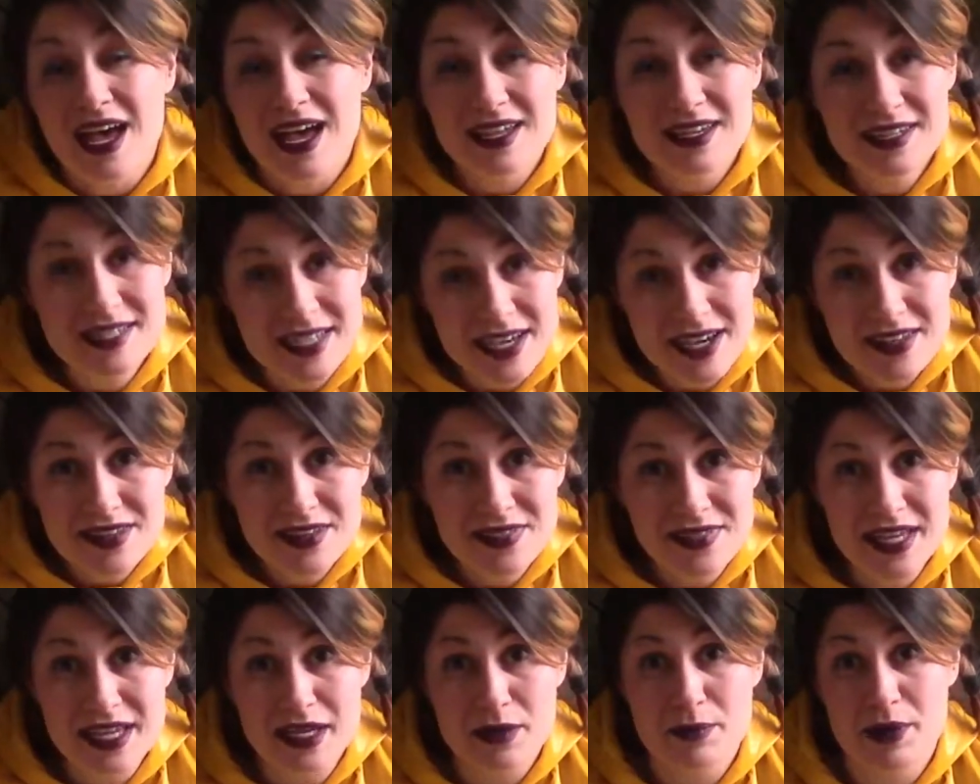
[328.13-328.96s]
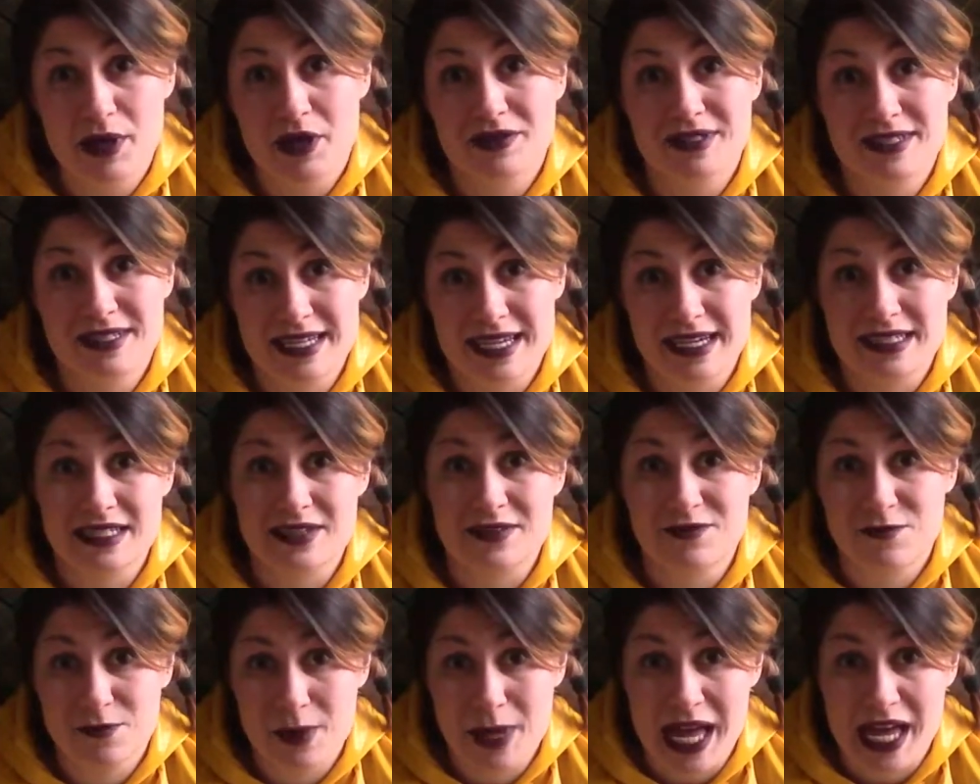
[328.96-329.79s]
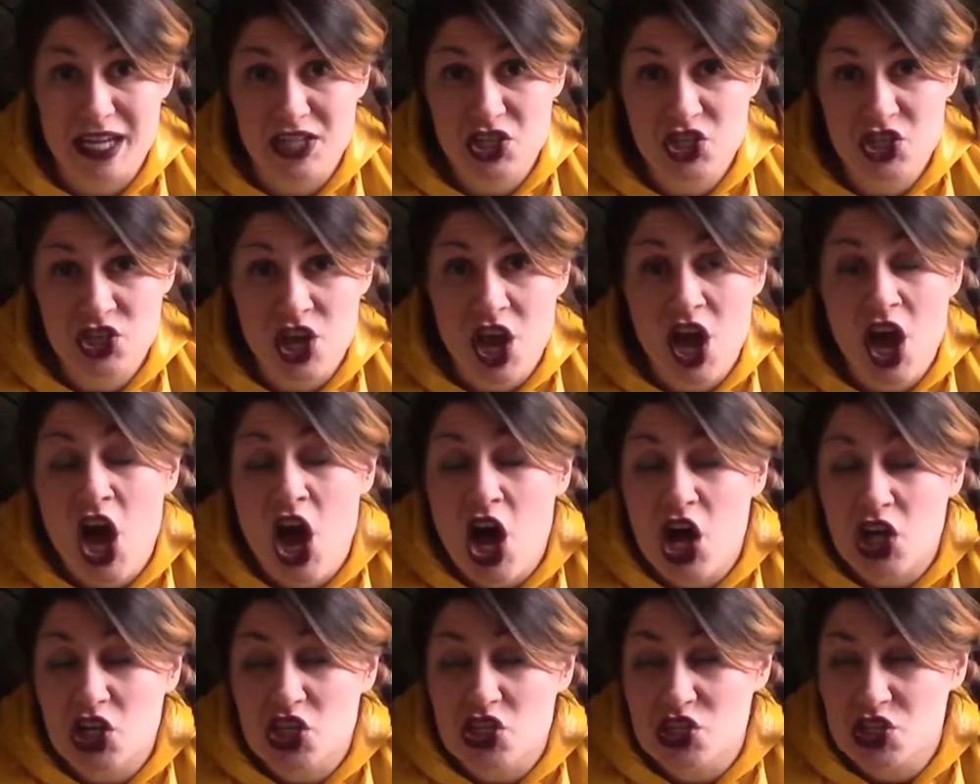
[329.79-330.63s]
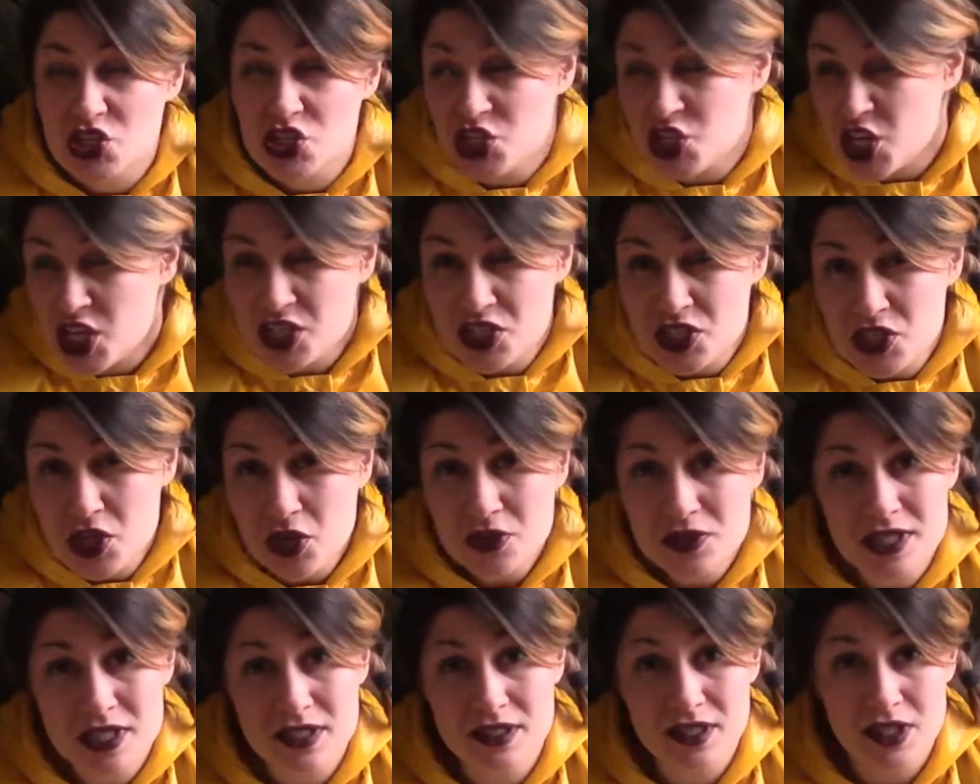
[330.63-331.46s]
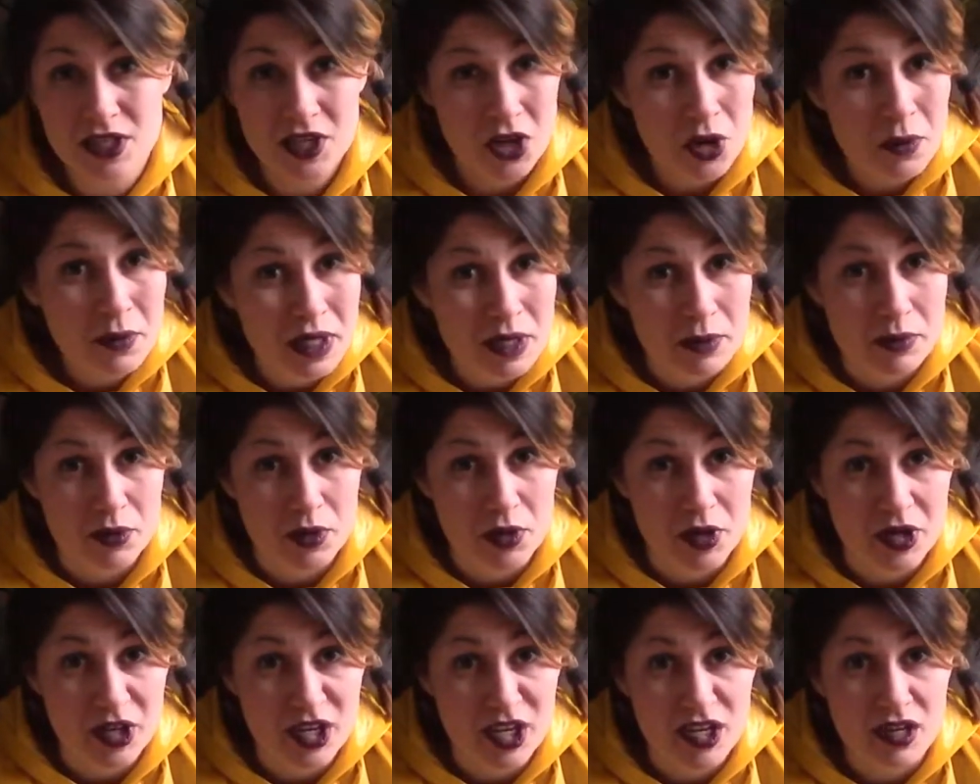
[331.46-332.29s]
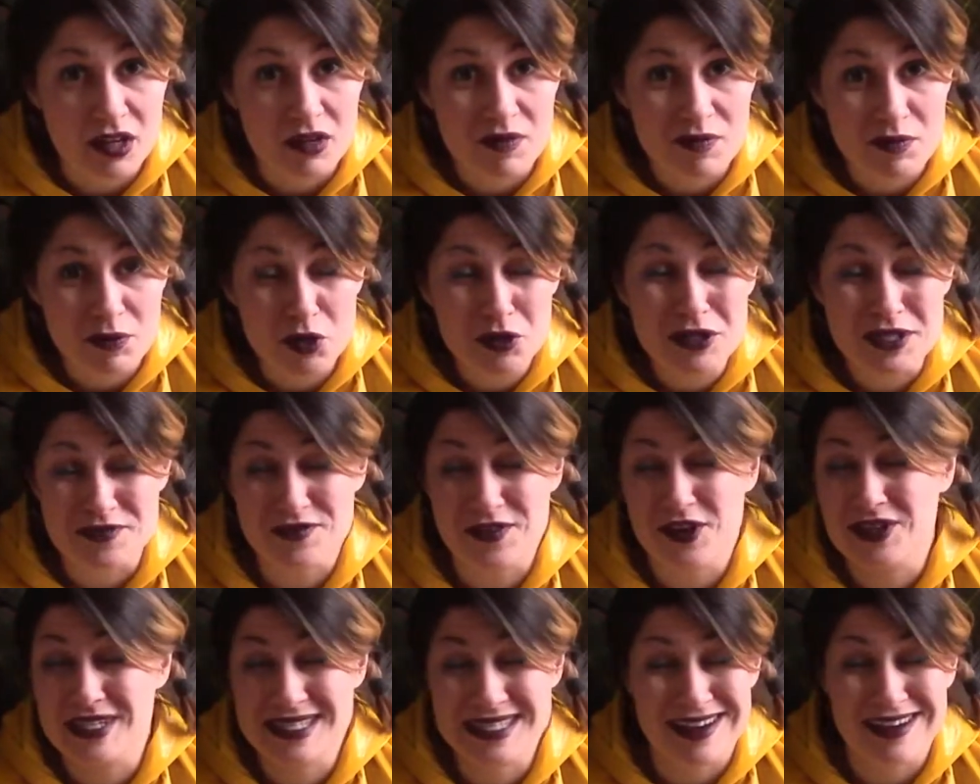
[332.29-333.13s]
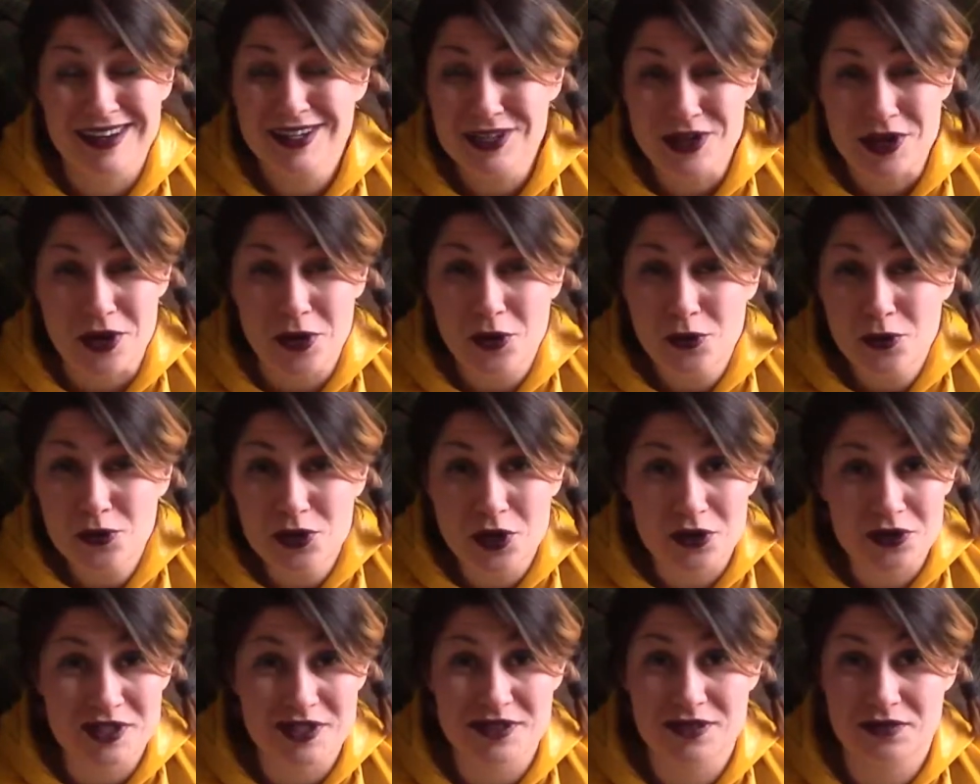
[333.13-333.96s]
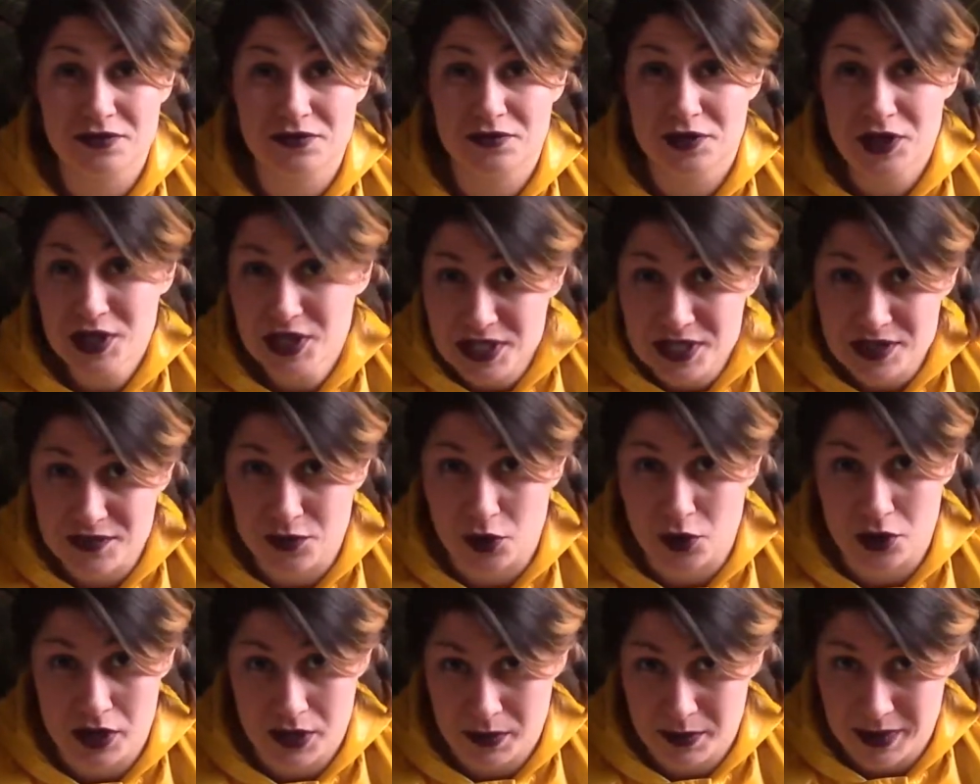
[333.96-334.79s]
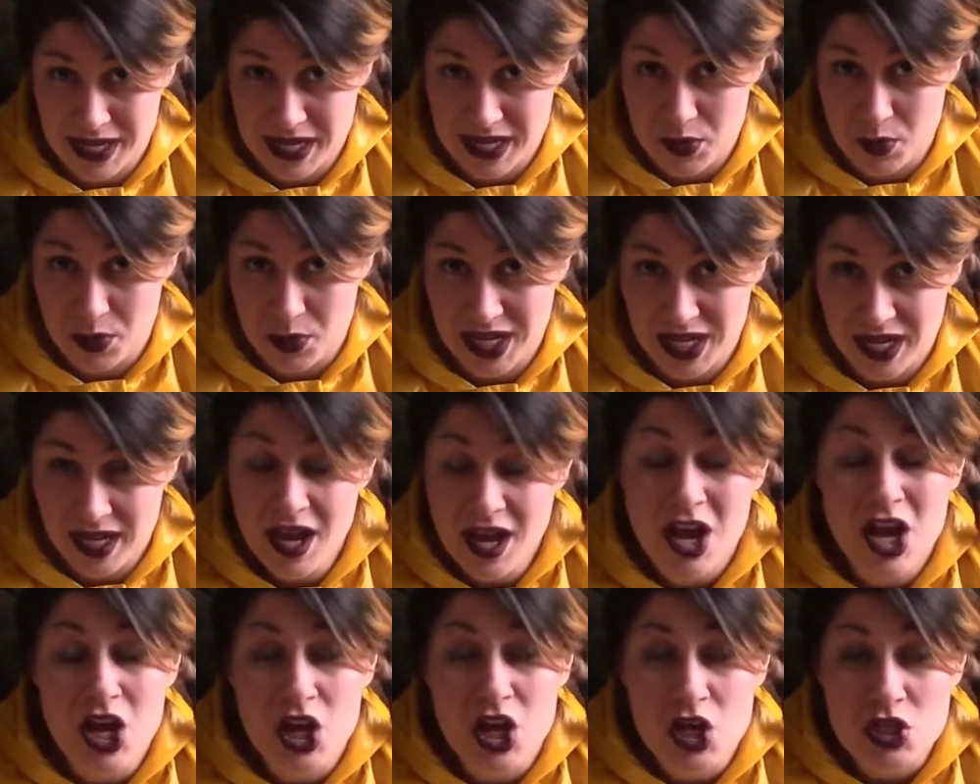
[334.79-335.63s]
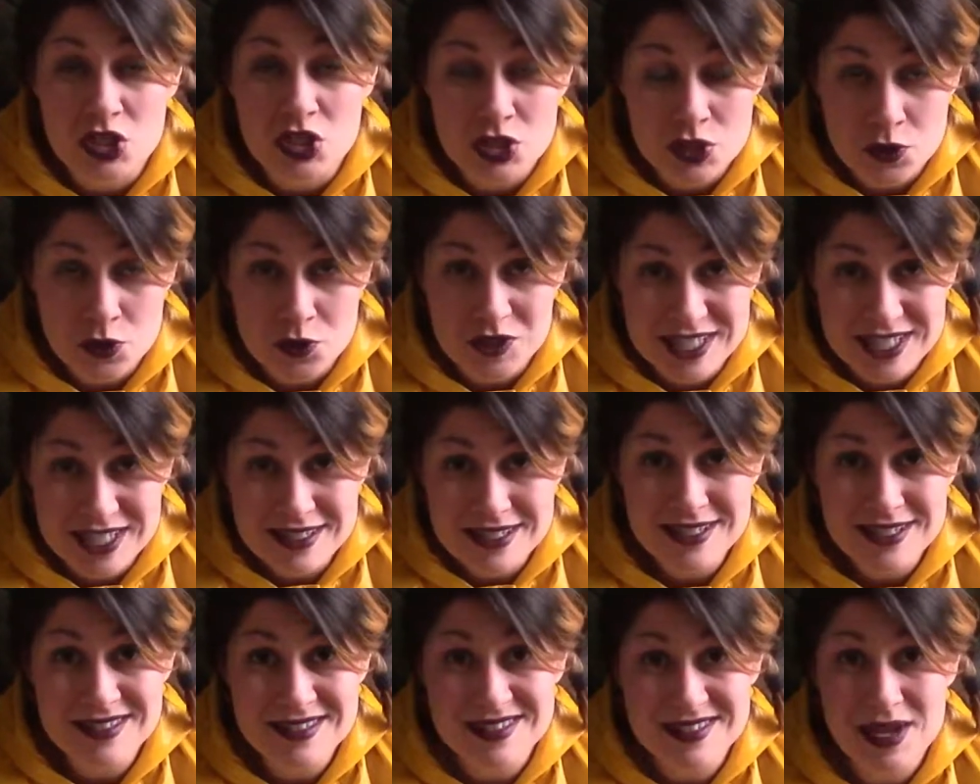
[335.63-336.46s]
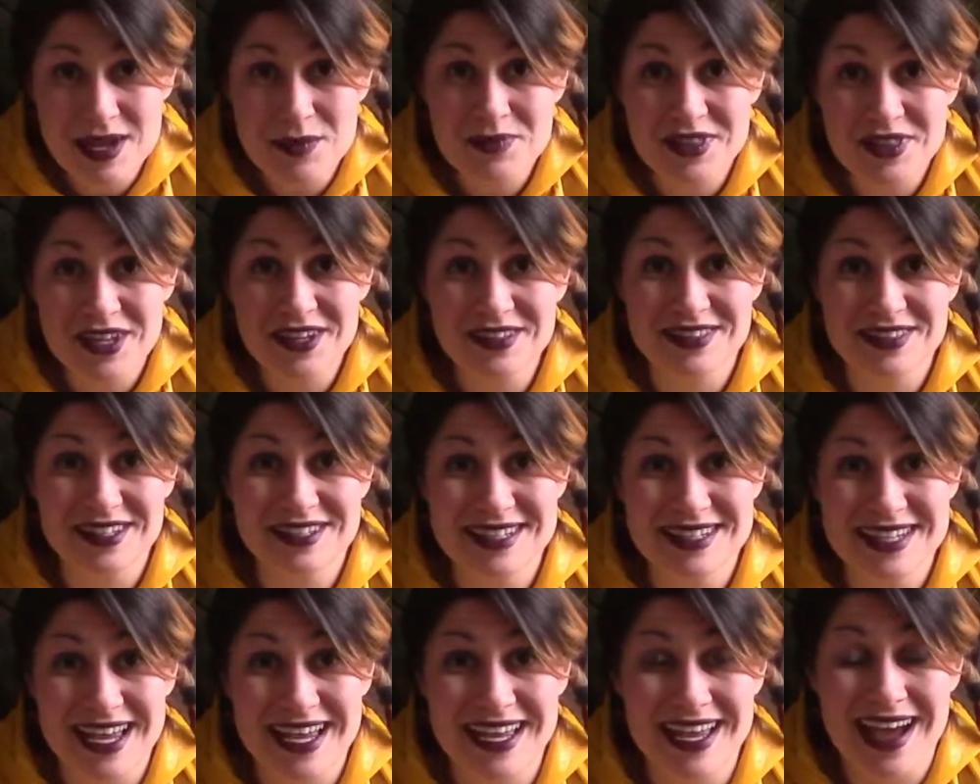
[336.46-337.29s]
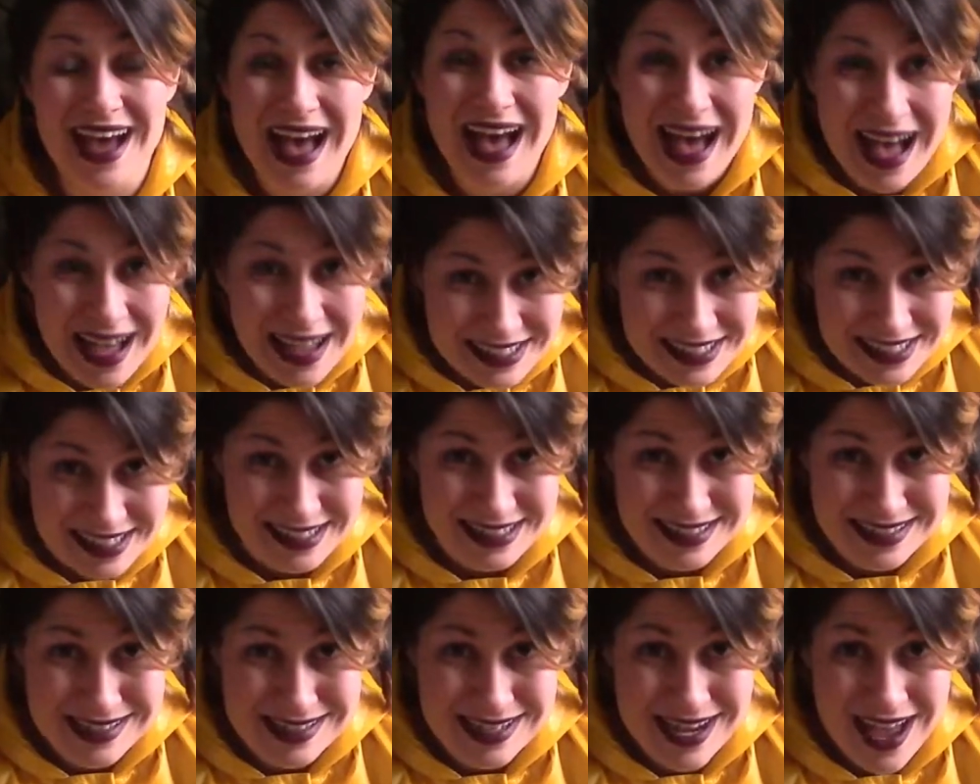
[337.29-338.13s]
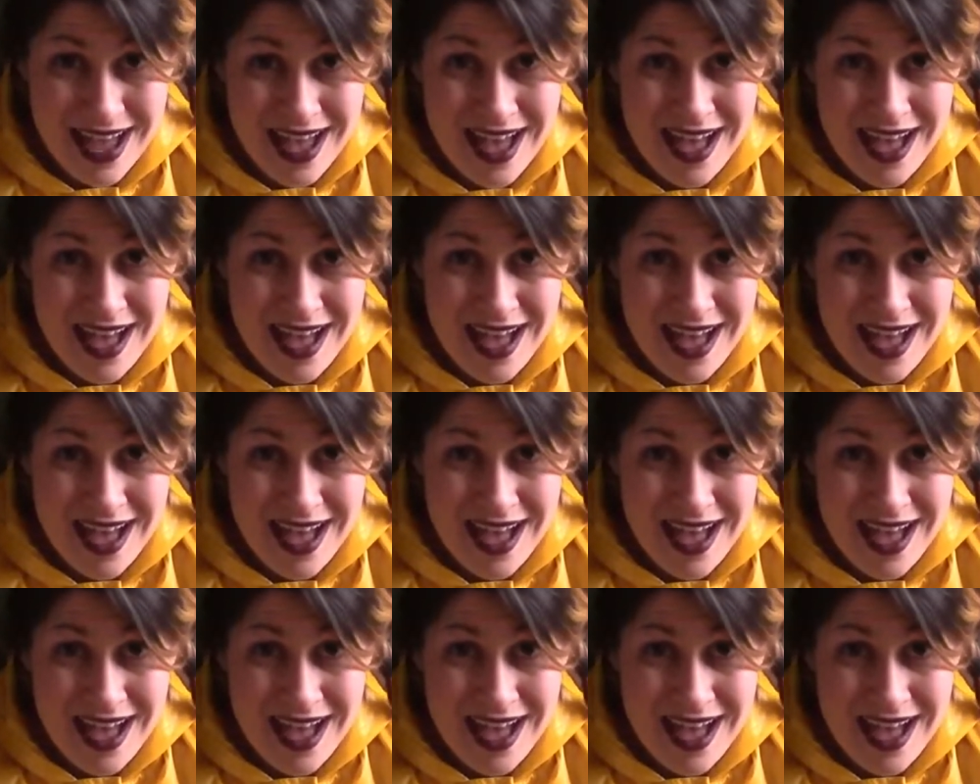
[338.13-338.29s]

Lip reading: And the other thing about Detective Batch, she's not in the comic book, not as far as I know, not in the first volume anyway, so this is something that they added.